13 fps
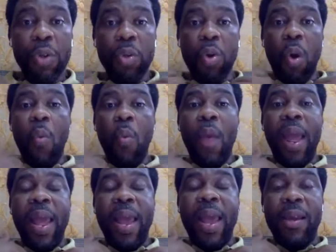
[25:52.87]
Your
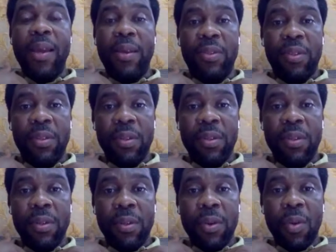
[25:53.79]
ways
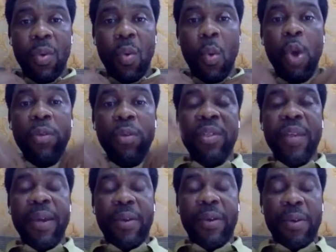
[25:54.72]
won't
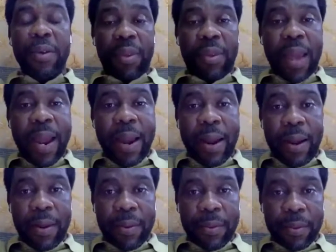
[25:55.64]
take you there.